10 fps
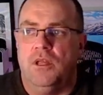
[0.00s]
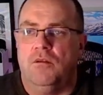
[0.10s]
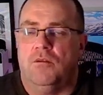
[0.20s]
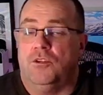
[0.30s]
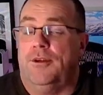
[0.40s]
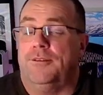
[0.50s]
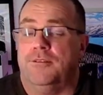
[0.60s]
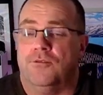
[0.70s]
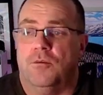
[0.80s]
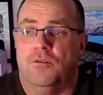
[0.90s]
adults in
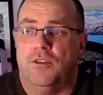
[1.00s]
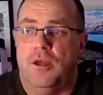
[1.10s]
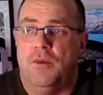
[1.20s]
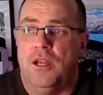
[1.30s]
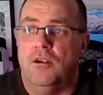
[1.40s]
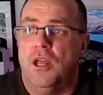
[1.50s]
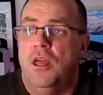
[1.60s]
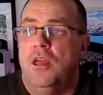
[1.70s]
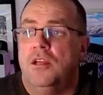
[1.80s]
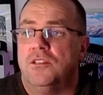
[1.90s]
trouble for that matter.
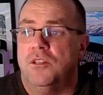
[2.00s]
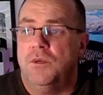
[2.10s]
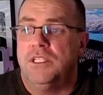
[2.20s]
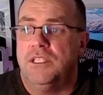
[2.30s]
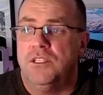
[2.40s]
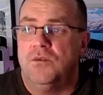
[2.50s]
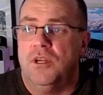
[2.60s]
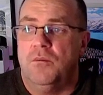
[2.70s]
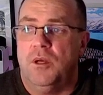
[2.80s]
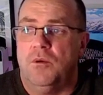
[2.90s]
So the biggest thing is we got
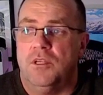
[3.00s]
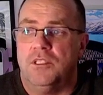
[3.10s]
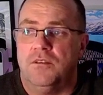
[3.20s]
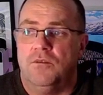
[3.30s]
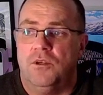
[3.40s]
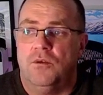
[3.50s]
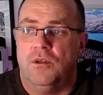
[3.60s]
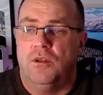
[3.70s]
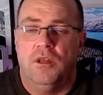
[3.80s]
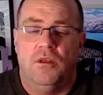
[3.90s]
to remember is if
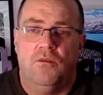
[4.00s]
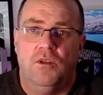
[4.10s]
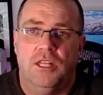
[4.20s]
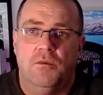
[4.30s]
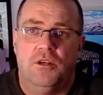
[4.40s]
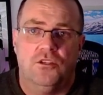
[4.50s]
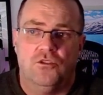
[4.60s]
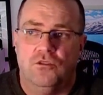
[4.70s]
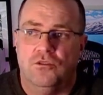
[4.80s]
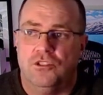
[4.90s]
we limit our
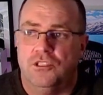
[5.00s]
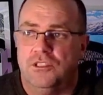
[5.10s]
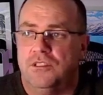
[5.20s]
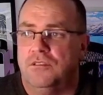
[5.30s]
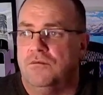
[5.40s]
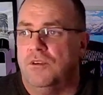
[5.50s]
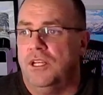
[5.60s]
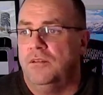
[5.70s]
intrusions, right?